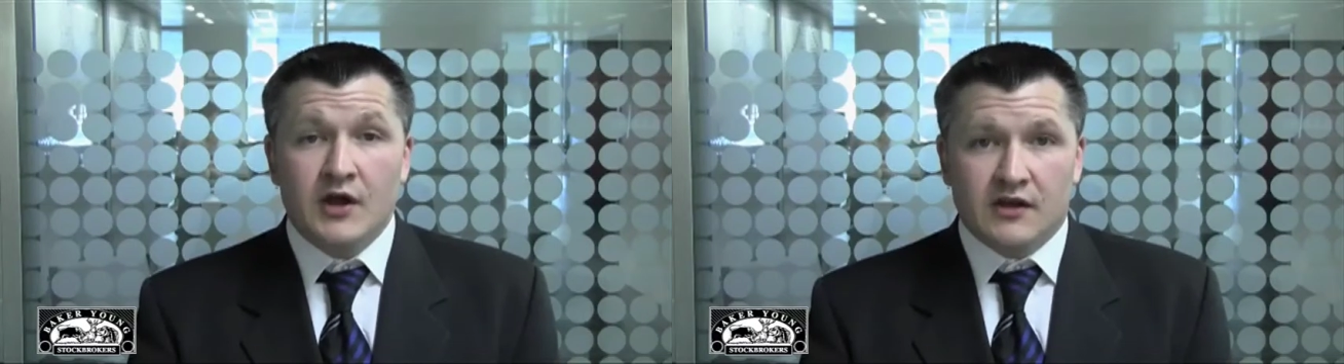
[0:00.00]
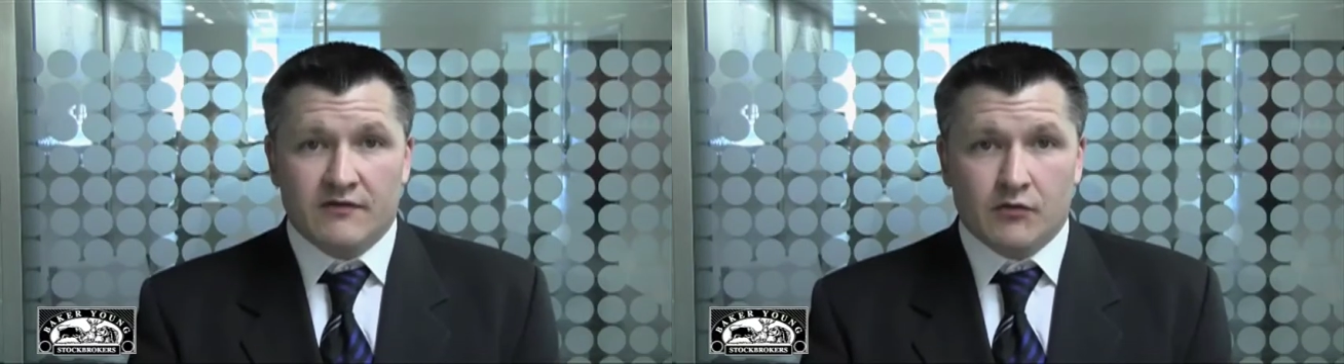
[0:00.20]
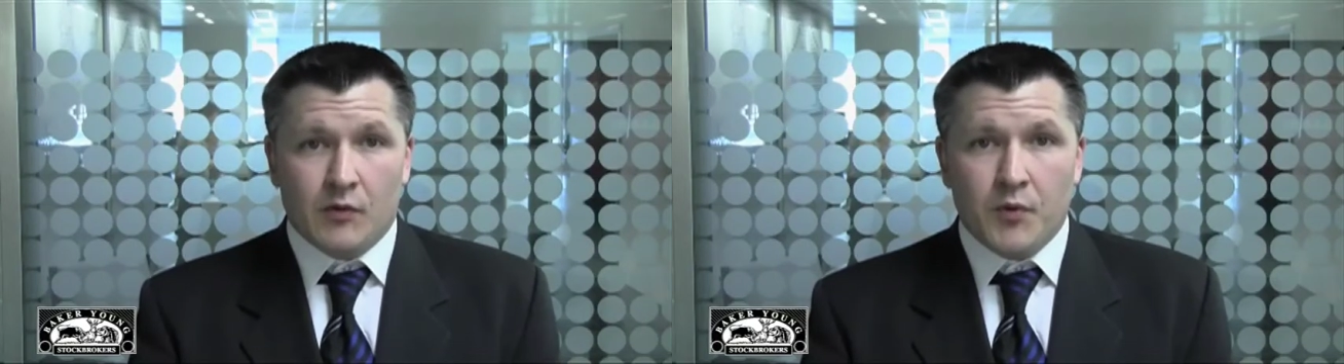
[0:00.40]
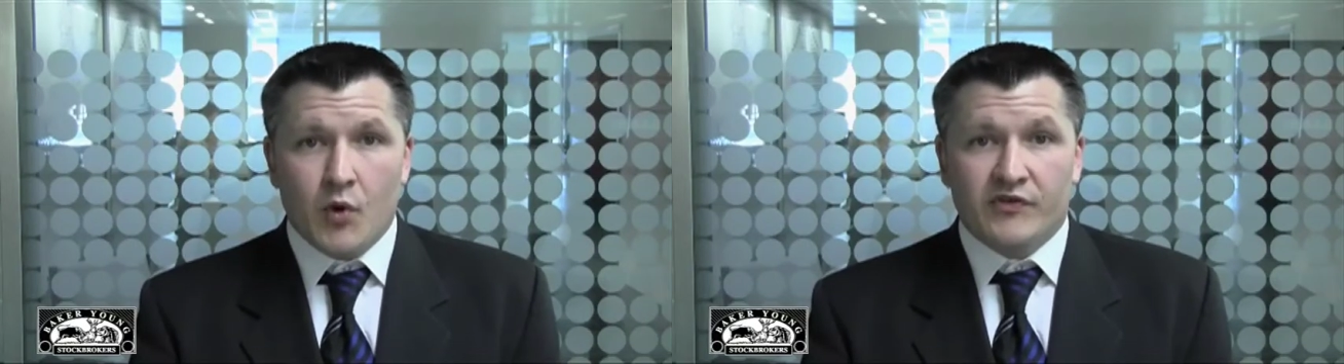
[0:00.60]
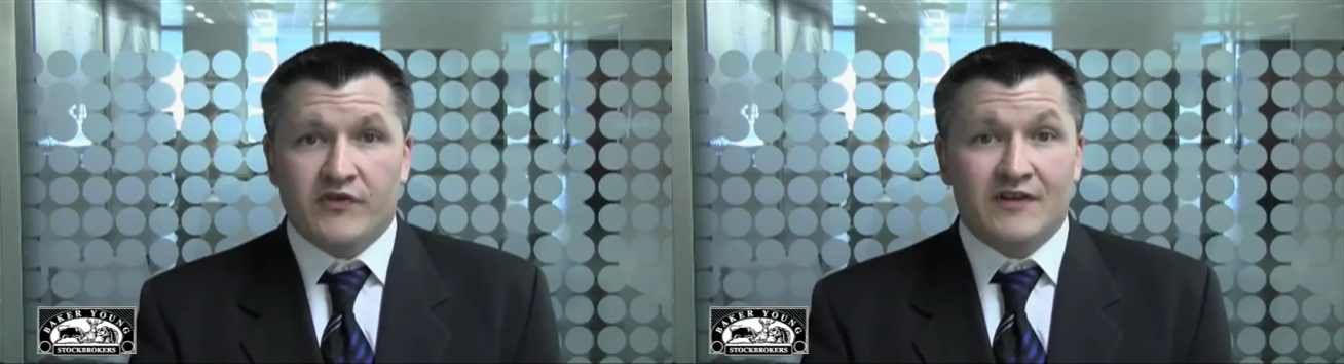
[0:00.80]
given
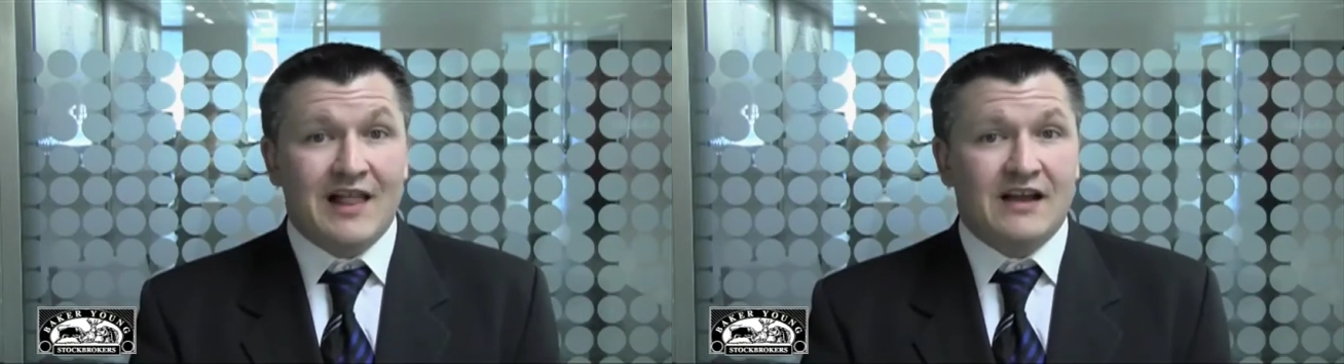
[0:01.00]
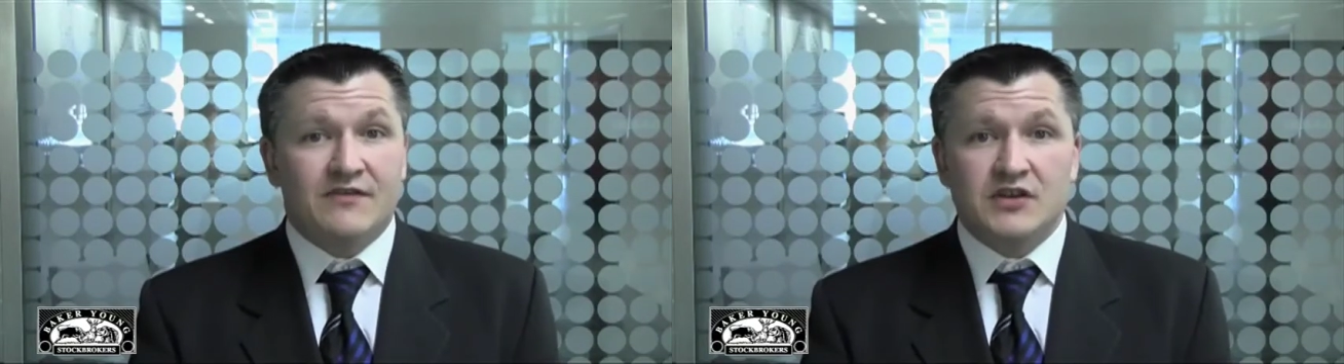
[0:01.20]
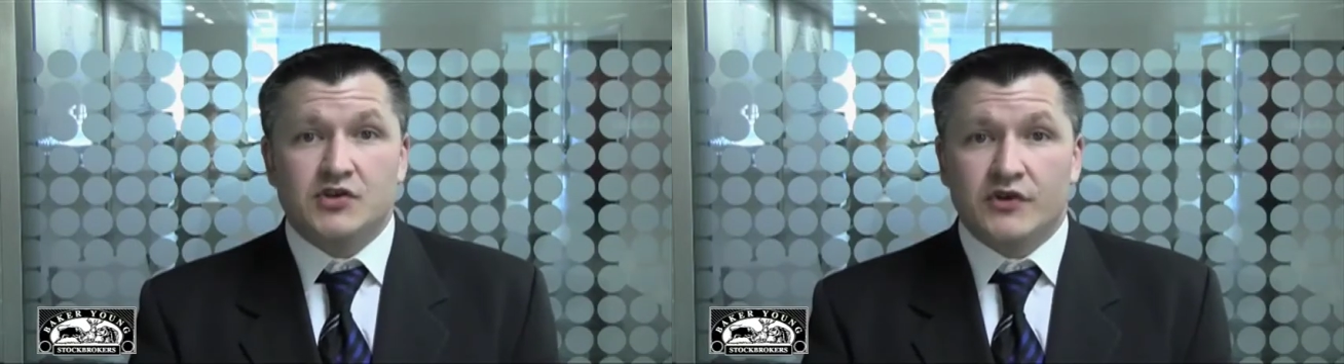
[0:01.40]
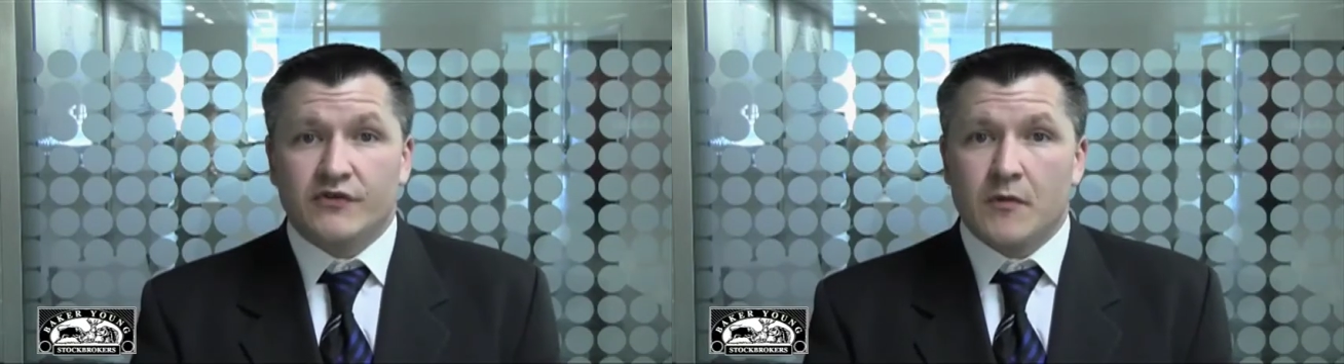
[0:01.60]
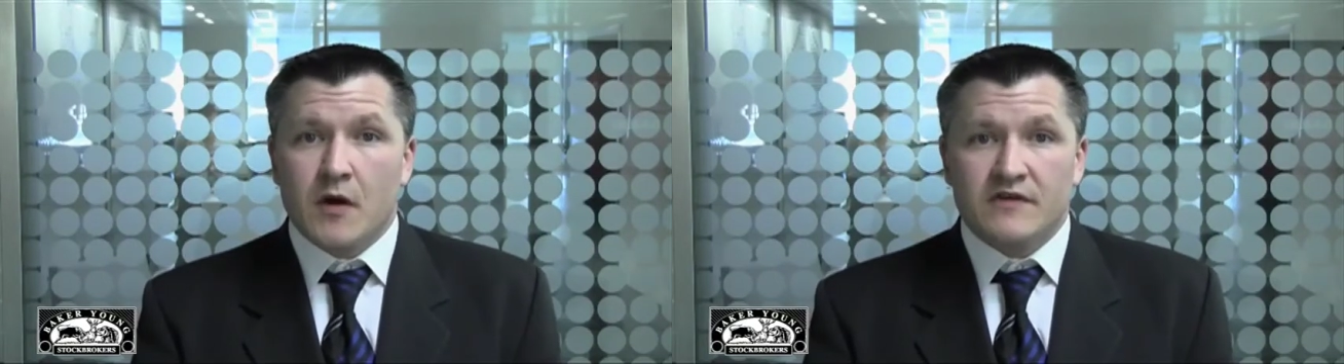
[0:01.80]
reports of a lack of interest
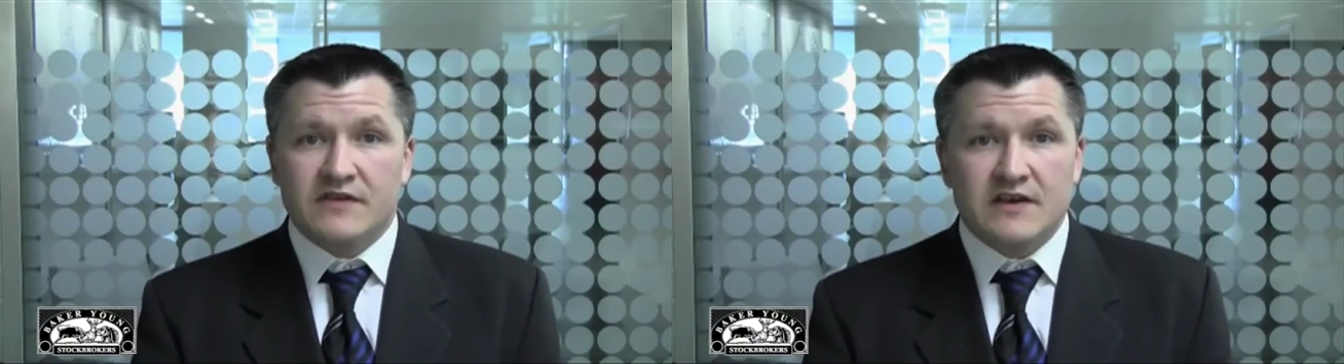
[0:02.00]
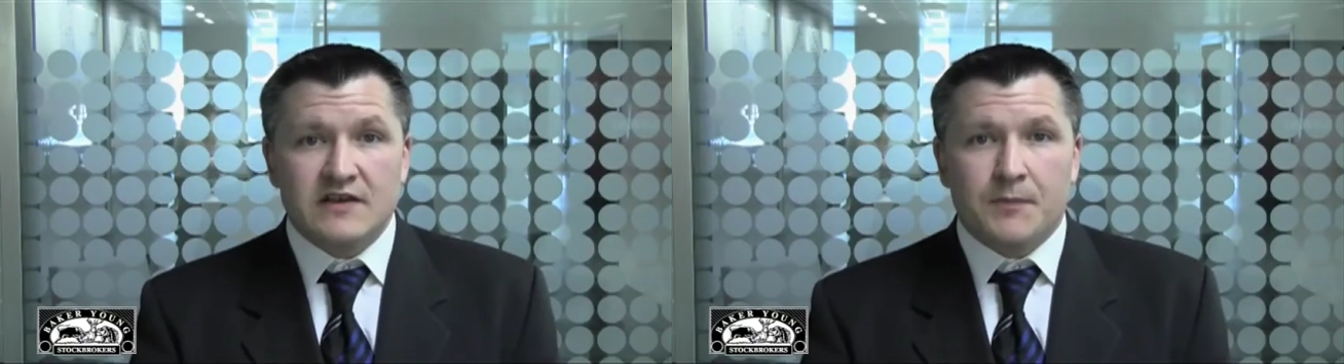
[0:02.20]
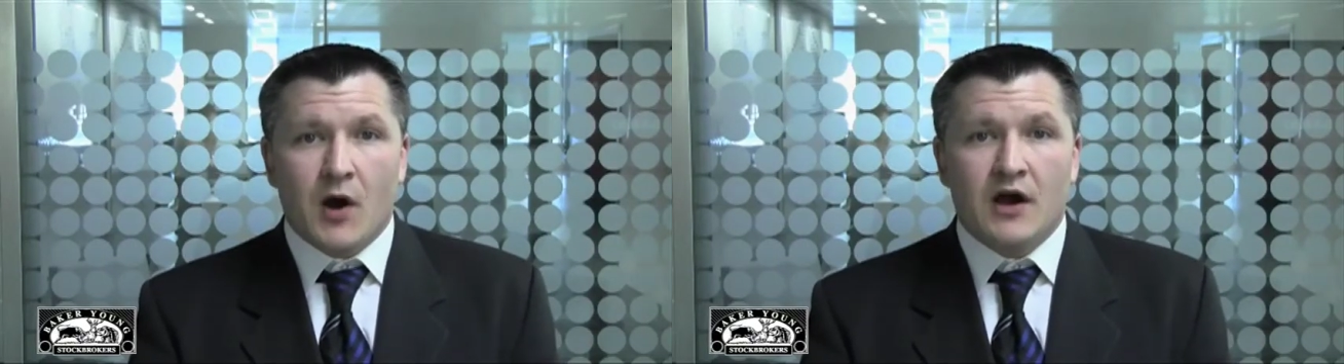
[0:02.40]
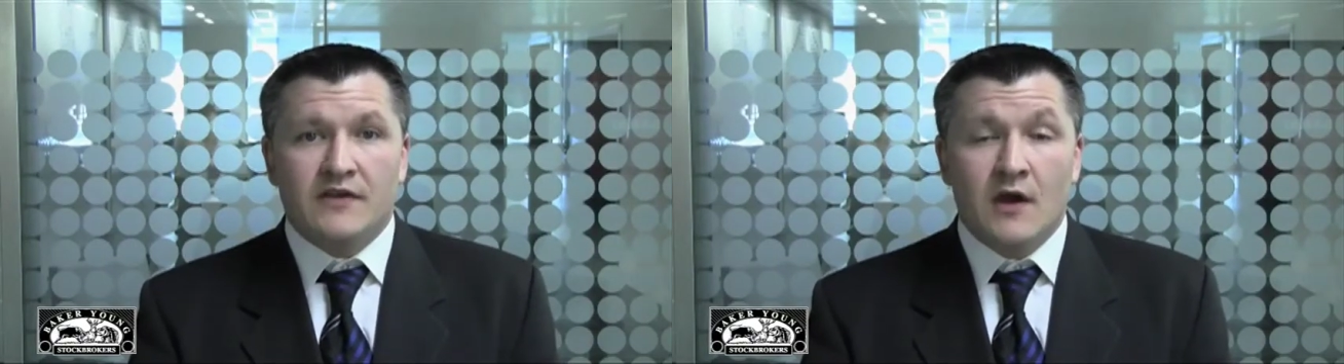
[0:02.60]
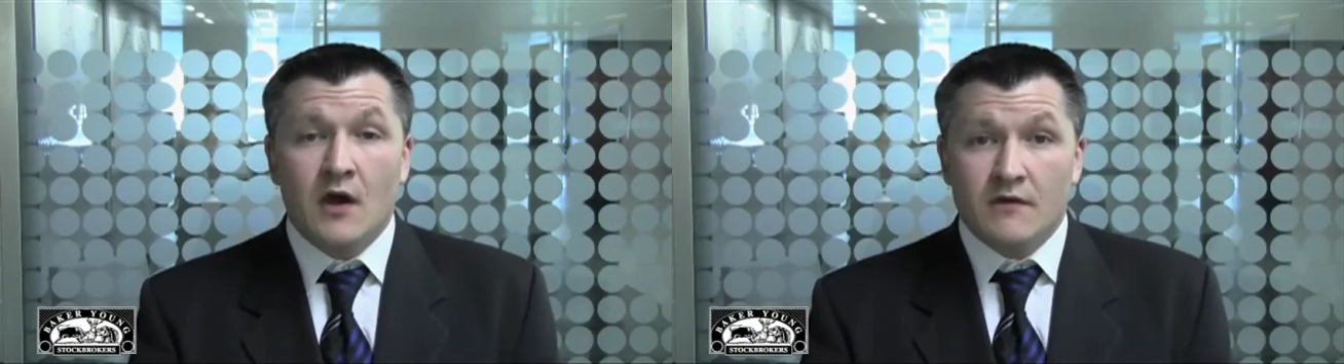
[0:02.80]
from overseas buyers